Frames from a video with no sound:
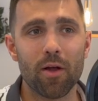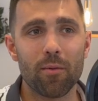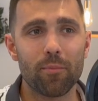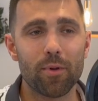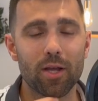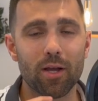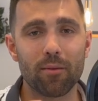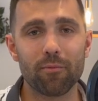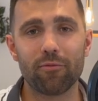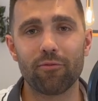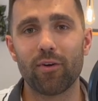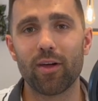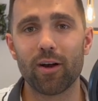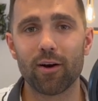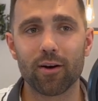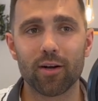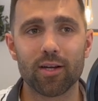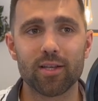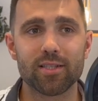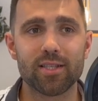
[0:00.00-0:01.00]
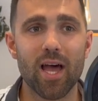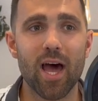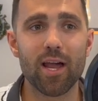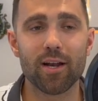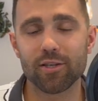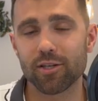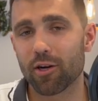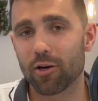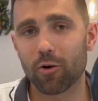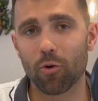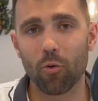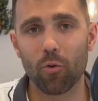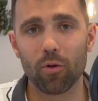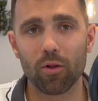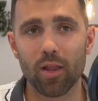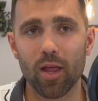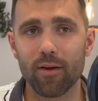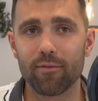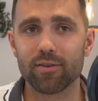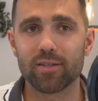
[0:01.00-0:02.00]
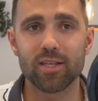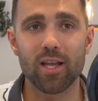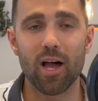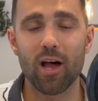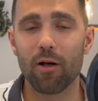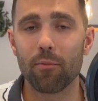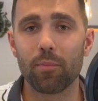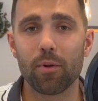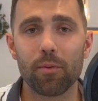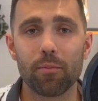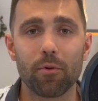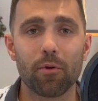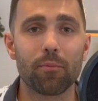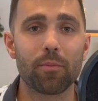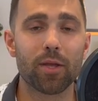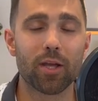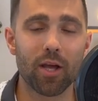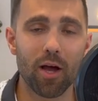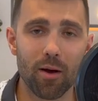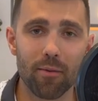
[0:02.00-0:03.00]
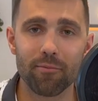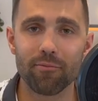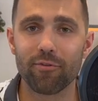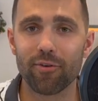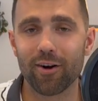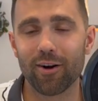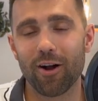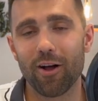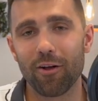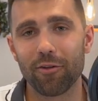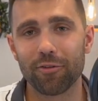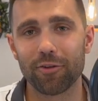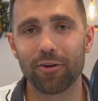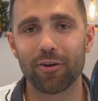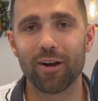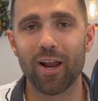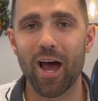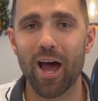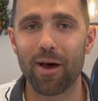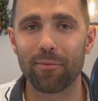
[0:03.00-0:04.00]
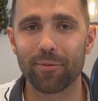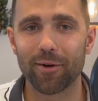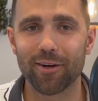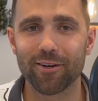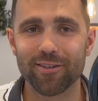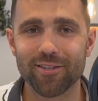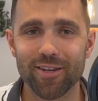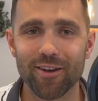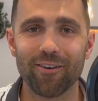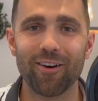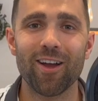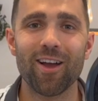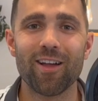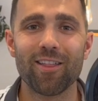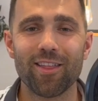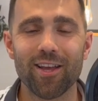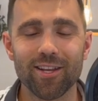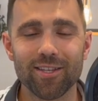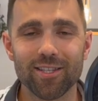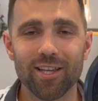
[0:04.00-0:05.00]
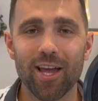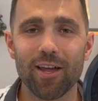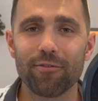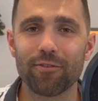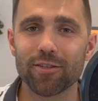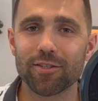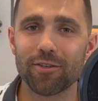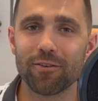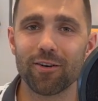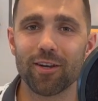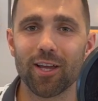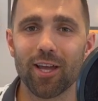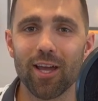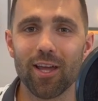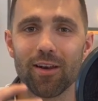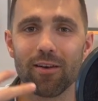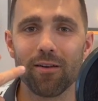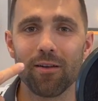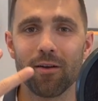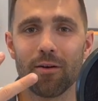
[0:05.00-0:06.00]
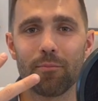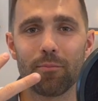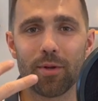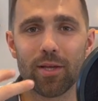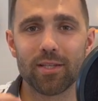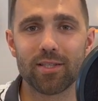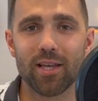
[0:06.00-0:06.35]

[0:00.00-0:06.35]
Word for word: become fitter because that is our goal in life is to help people become fitter, healthier, and happier. So thanks again for tuning in. Peace